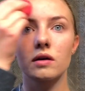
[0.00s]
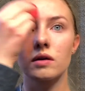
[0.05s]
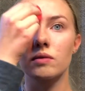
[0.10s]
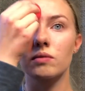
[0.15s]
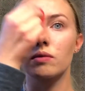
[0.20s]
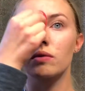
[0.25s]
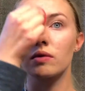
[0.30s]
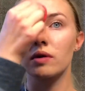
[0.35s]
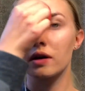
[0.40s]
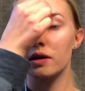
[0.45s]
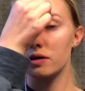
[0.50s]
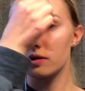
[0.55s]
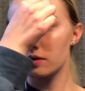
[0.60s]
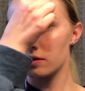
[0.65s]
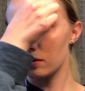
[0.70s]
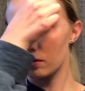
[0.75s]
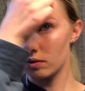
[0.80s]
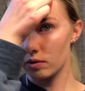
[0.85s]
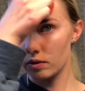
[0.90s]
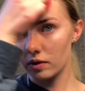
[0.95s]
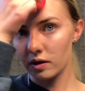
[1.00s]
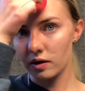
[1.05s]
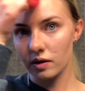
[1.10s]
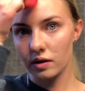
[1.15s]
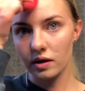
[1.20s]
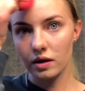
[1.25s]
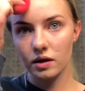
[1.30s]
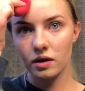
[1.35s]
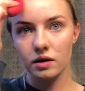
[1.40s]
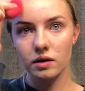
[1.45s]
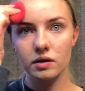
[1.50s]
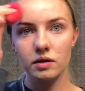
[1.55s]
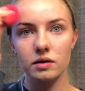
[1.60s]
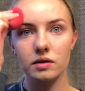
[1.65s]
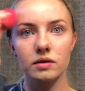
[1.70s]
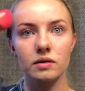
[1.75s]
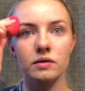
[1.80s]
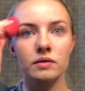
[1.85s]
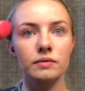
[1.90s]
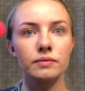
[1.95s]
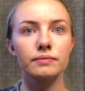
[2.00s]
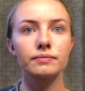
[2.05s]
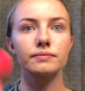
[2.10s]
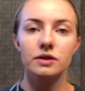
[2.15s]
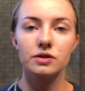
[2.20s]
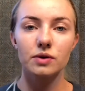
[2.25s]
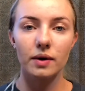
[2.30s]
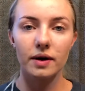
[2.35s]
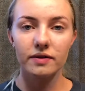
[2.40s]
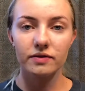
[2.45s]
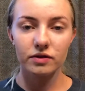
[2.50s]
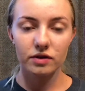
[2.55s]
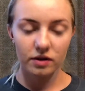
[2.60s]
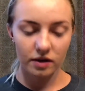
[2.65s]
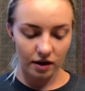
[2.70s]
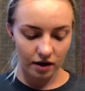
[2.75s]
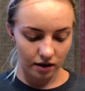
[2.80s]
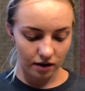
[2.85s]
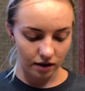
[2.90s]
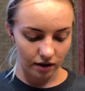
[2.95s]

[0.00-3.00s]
I don't get so oily. So after that,